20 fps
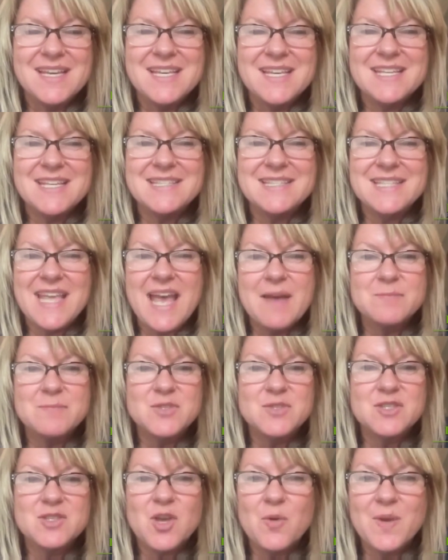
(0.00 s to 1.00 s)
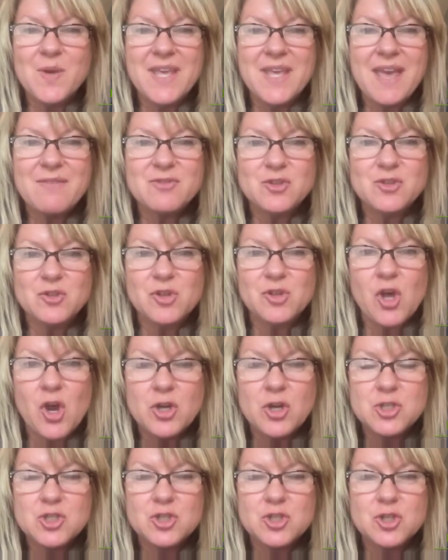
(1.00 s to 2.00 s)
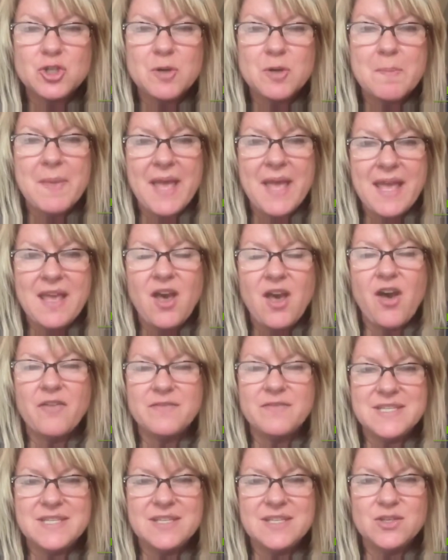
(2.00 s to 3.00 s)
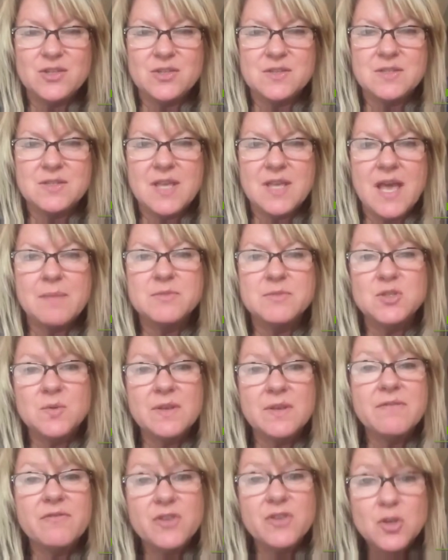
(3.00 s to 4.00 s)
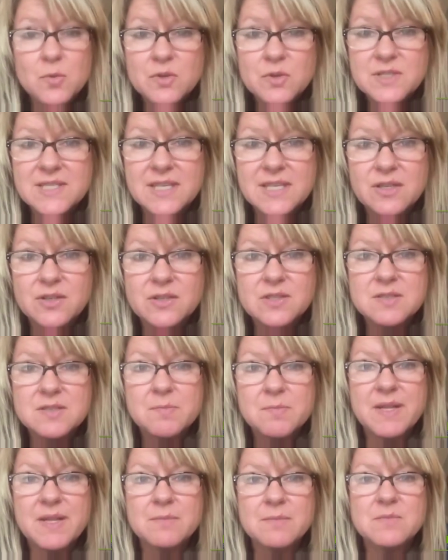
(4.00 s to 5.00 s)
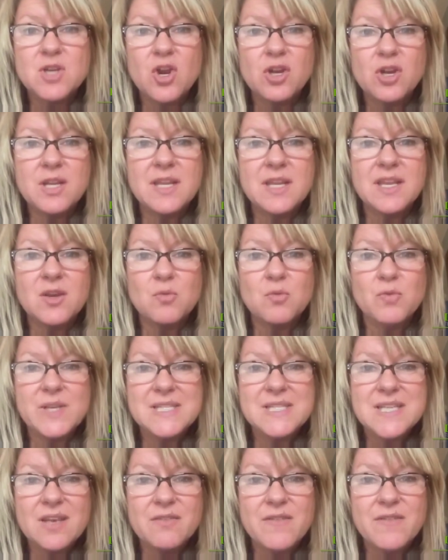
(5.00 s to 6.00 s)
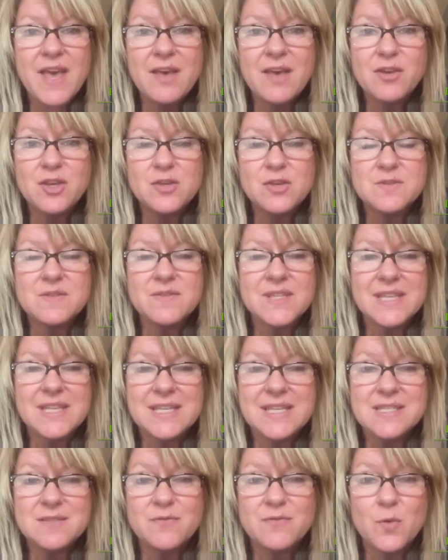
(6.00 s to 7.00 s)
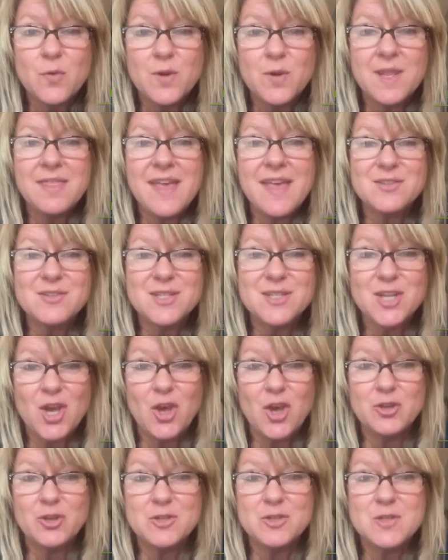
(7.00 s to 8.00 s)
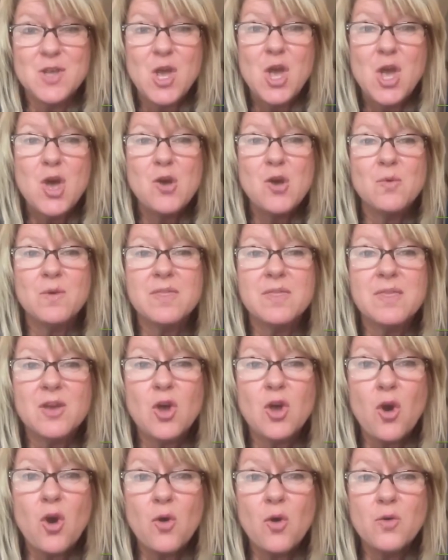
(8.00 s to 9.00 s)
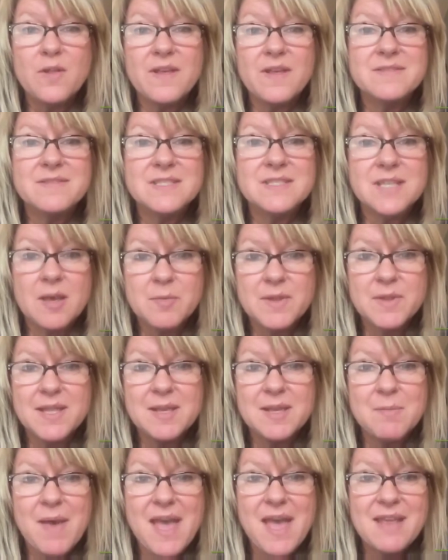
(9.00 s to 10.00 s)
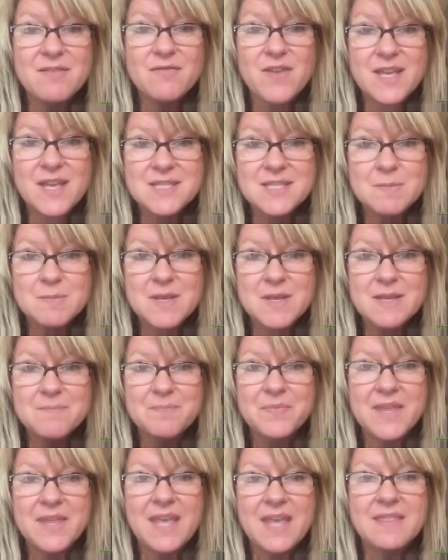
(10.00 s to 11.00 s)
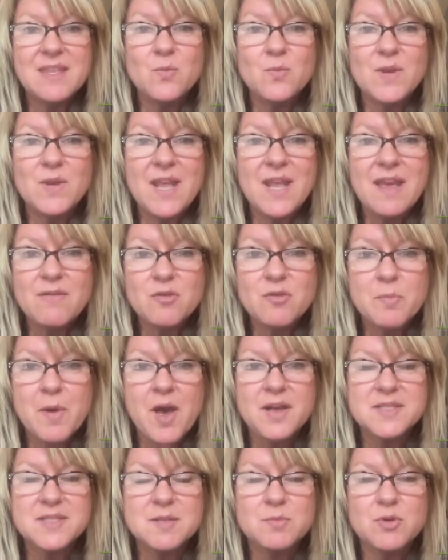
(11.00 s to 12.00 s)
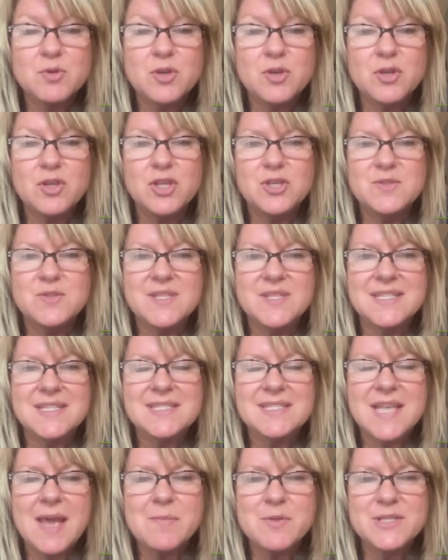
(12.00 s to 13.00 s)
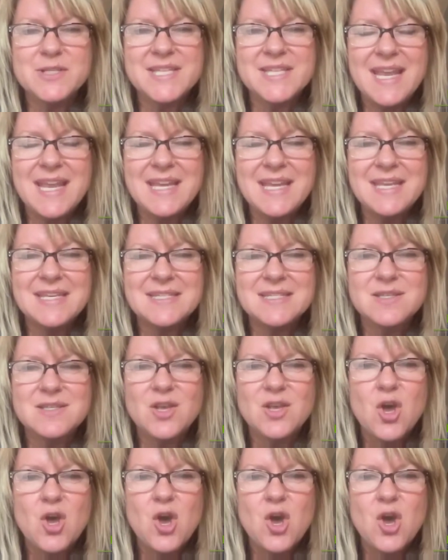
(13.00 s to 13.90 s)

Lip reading: You see, I'm just going after larger payoff deals. I'm doing fewer deals, but I'm targeting retail values of at least $40,000 with the goal of doubling my investment and then, whenever possible, using simultaneous